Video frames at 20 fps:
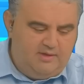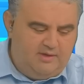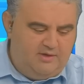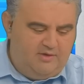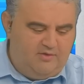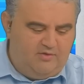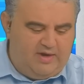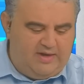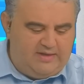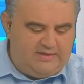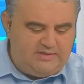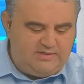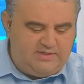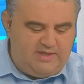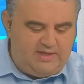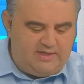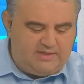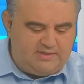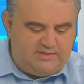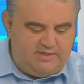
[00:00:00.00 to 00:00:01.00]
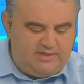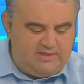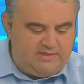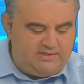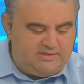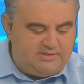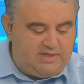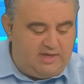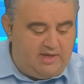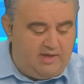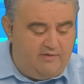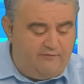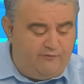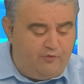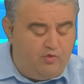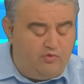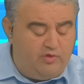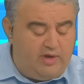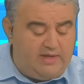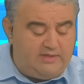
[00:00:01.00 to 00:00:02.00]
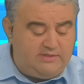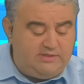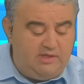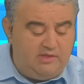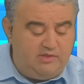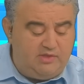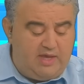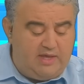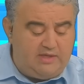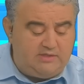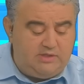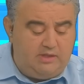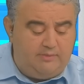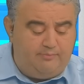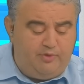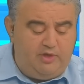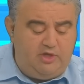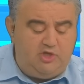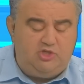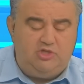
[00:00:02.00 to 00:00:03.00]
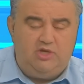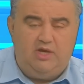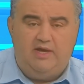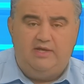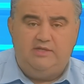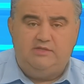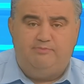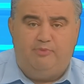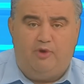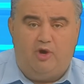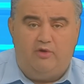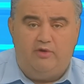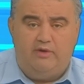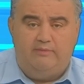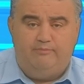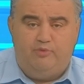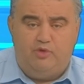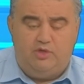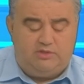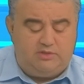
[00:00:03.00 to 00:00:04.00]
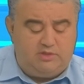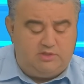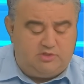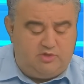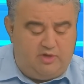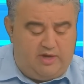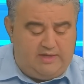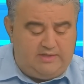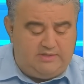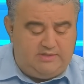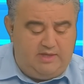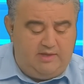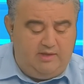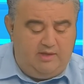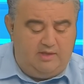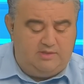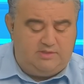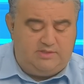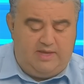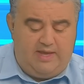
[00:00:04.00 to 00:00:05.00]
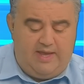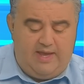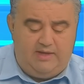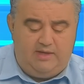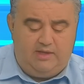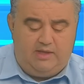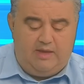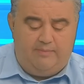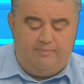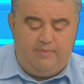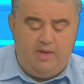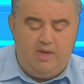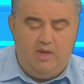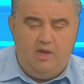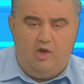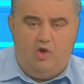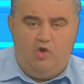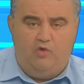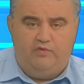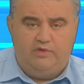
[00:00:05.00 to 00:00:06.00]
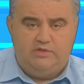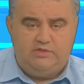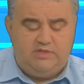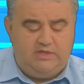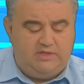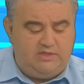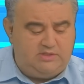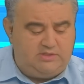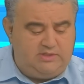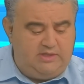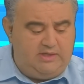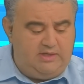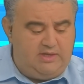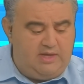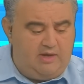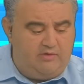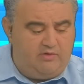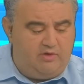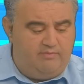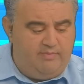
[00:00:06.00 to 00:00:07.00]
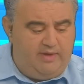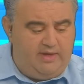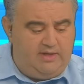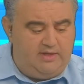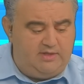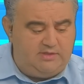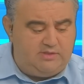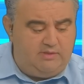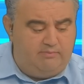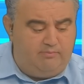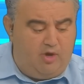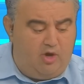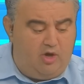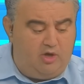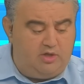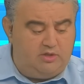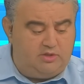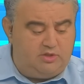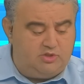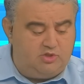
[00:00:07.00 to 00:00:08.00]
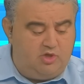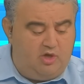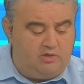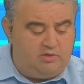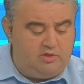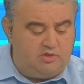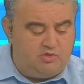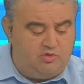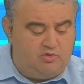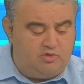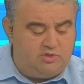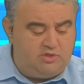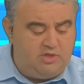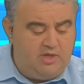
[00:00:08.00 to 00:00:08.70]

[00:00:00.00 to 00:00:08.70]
Race 6 is for Racing Thanks and appreciates Bar and Boetis Racing. It's a handicap over 1,600 metres. The market has got this horse